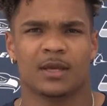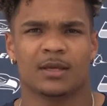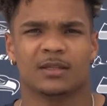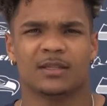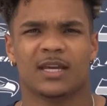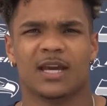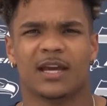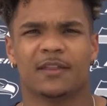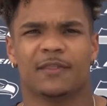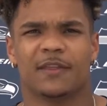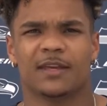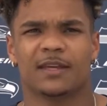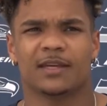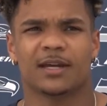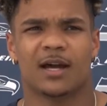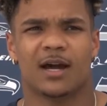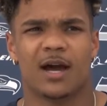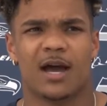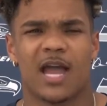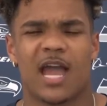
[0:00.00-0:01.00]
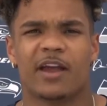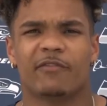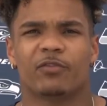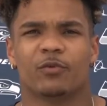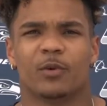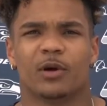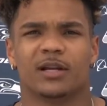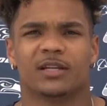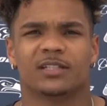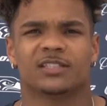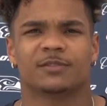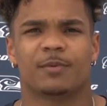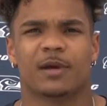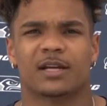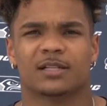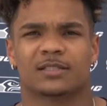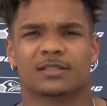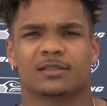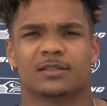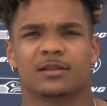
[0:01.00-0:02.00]
Yeah, I think everyone
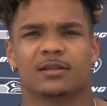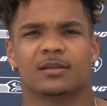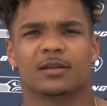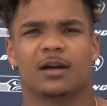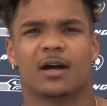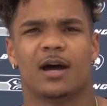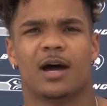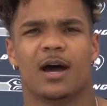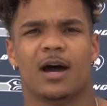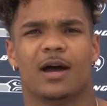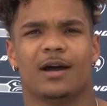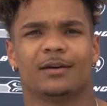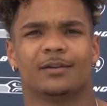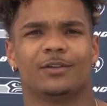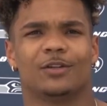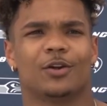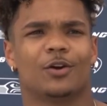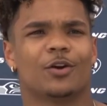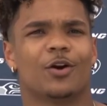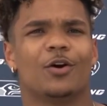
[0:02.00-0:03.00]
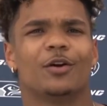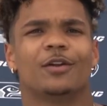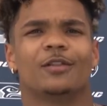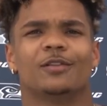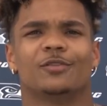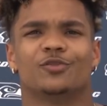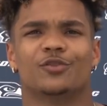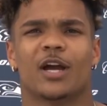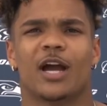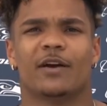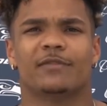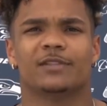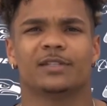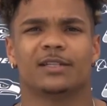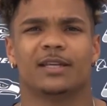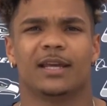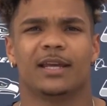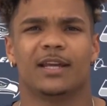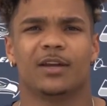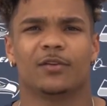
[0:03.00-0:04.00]
expects, you know, going to the draft to
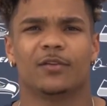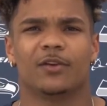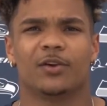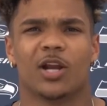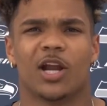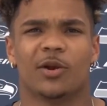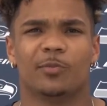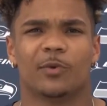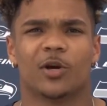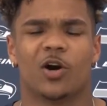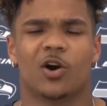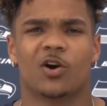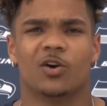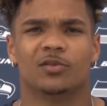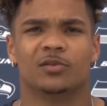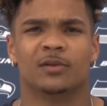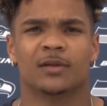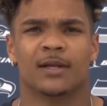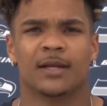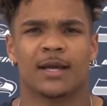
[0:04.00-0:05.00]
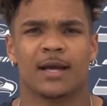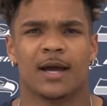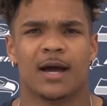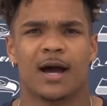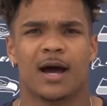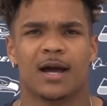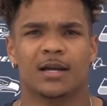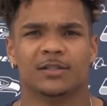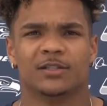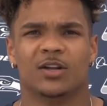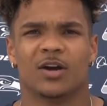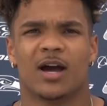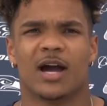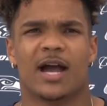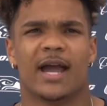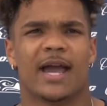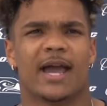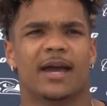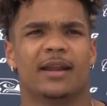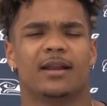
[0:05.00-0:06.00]
hear their name called. You know,
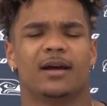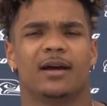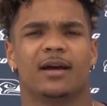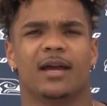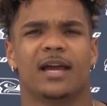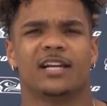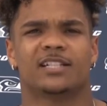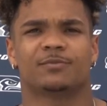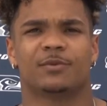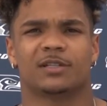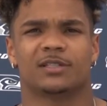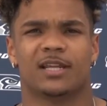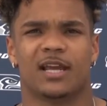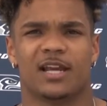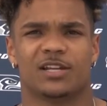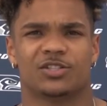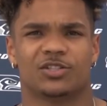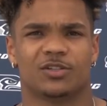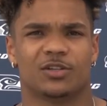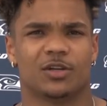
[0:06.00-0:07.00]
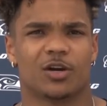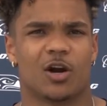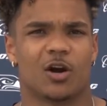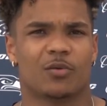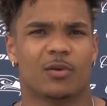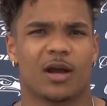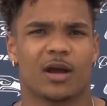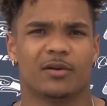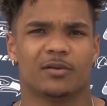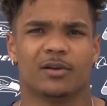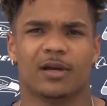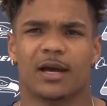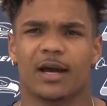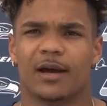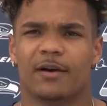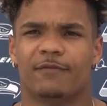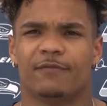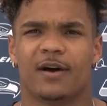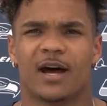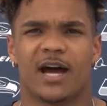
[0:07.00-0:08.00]
I had an expectation to go around
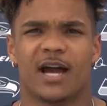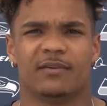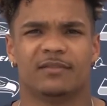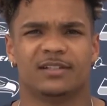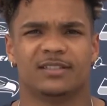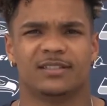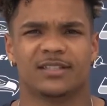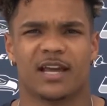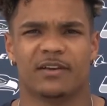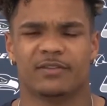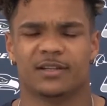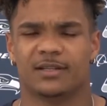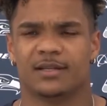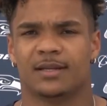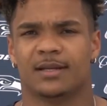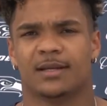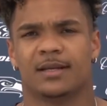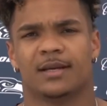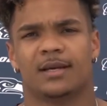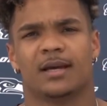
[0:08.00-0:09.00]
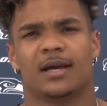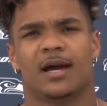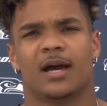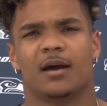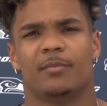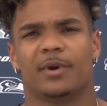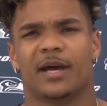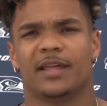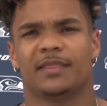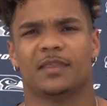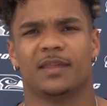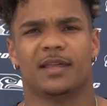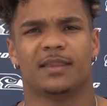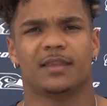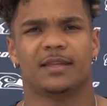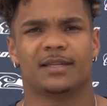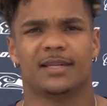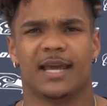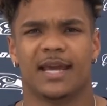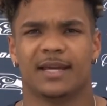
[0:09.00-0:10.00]
5 to 7. But at the end
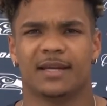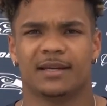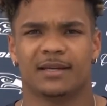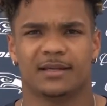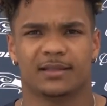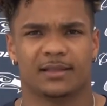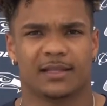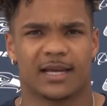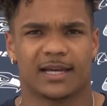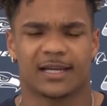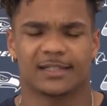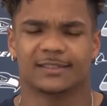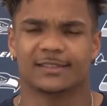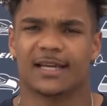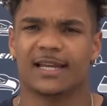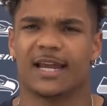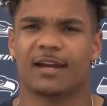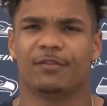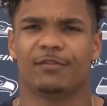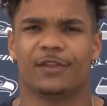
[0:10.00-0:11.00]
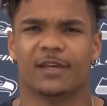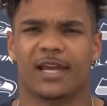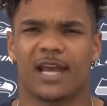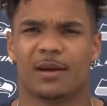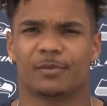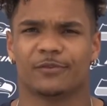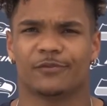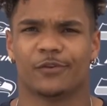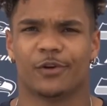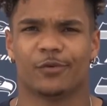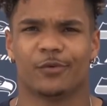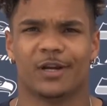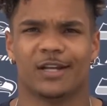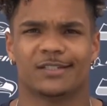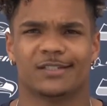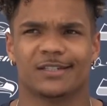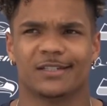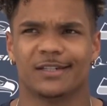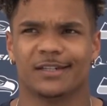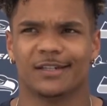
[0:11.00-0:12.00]
of the day, like I said, everything happens for a
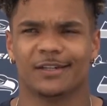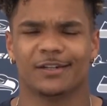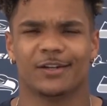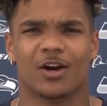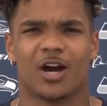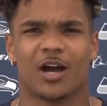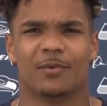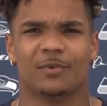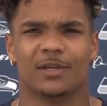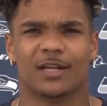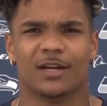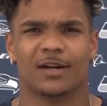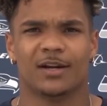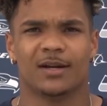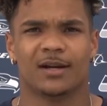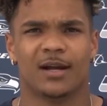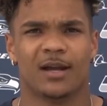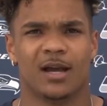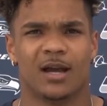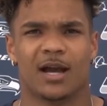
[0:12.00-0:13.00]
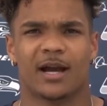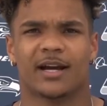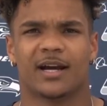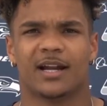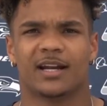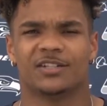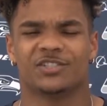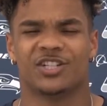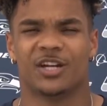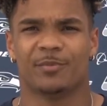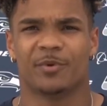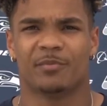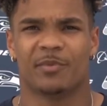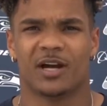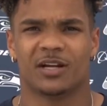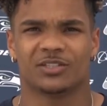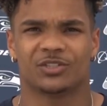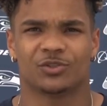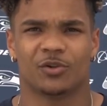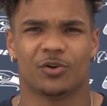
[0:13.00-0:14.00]
reason. And, you know, I'm here. I got a chip on
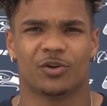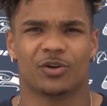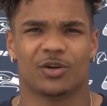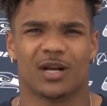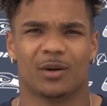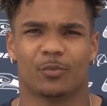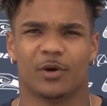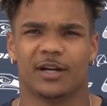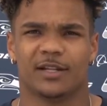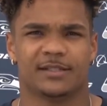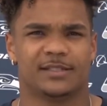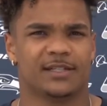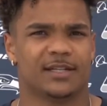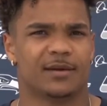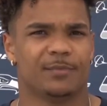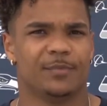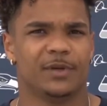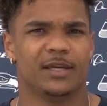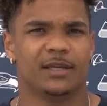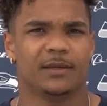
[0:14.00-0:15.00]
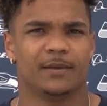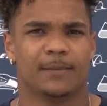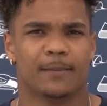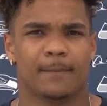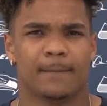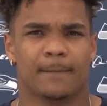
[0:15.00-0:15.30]
my shoulder, and I'm ready to compete.